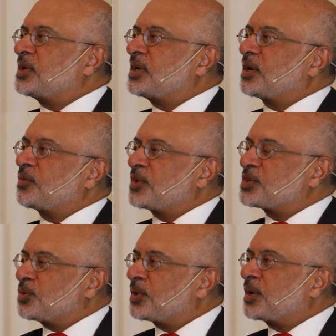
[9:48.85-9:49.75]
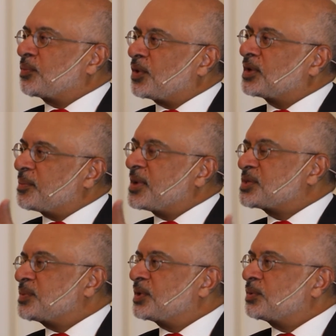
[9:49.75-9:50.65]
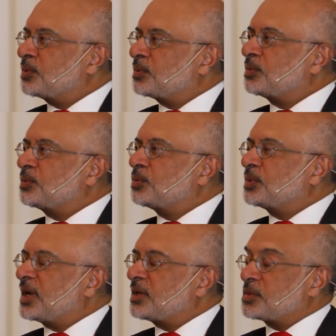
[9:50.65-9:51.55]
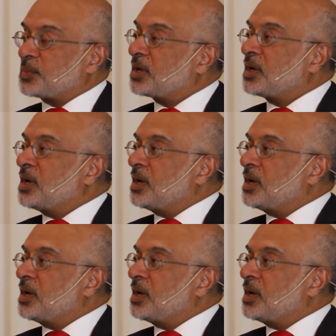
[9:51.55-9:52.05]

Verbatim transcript: we'll take a fresh look at what the best way to do that is, but.